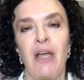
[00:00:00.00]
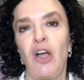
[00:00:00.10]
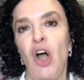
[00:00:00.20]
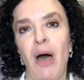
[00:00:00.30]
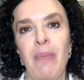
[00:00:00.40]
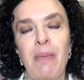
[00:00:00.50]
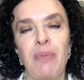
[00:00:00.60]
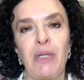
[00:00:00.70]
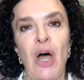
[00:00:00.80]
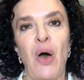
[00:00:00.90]
and comment
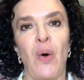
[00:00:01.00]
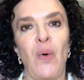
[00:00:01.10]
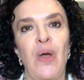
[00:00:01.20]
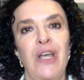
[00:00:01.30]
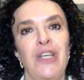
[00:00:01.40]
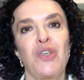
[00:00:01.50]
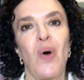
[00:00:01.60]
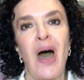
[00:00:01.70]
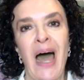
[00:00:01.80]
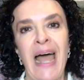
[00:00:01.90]
below so
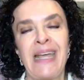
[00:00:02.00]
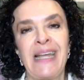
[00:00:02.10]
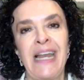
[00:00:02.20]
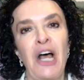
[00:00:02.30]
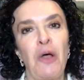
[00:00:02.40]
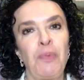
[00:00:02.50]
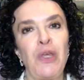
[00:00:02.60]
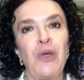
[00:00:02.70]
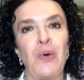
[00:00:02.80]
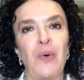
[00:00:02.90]
I can help
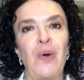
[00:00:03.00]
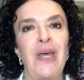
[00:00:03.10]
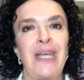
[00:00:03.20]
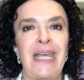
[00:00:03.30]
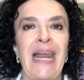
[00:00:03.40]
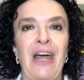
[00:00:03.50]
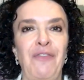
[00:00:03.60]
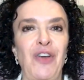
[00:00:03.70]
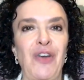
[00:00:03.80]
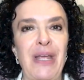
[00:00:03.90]
you get out
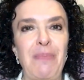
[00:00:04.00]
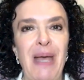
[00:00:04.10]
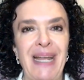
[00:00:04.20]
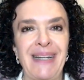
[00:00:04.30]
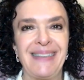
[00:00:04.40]
of your knee pain.